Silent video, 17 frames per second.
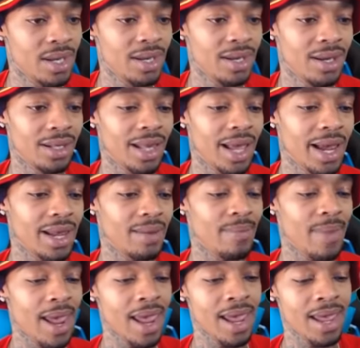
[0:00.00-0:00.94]
Like,
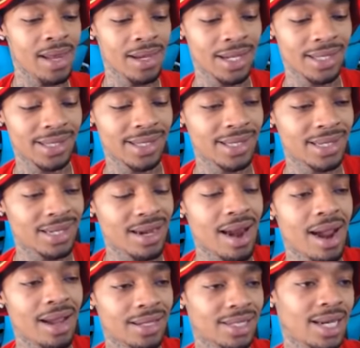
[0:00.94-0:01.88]
man, that's
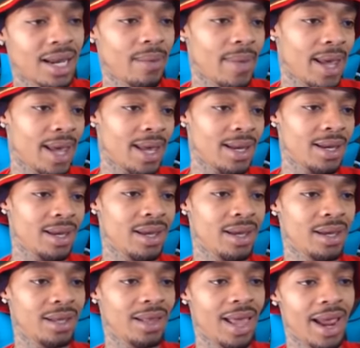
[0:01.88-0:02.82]
disgusting, man.
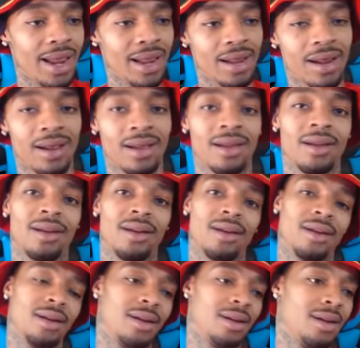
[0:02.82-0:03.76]
Like,
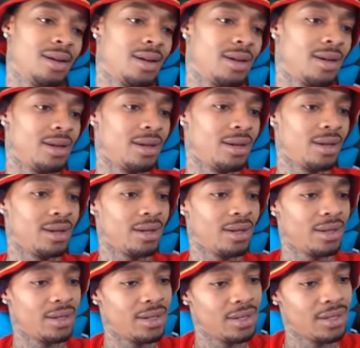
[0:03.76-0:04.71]

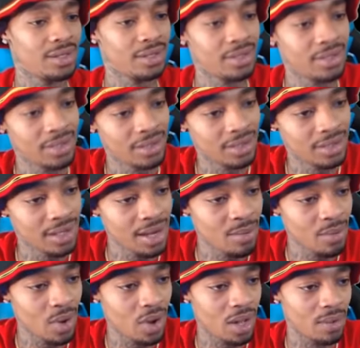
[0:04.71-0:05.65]
come
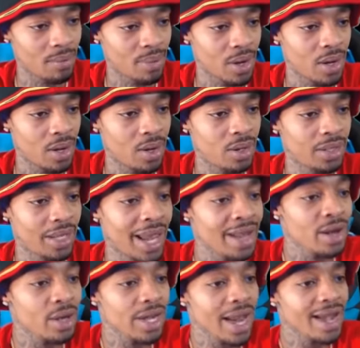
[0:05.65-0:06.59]
on, bro. And
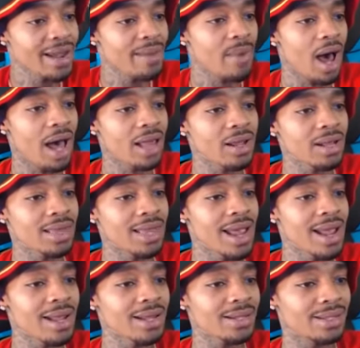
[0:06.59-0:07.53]
you're eating other
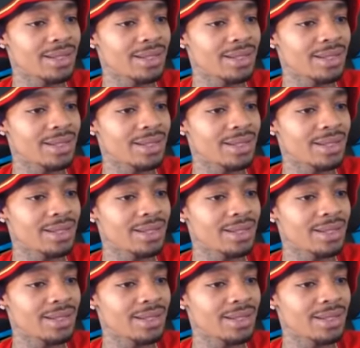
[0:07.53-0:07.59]
things?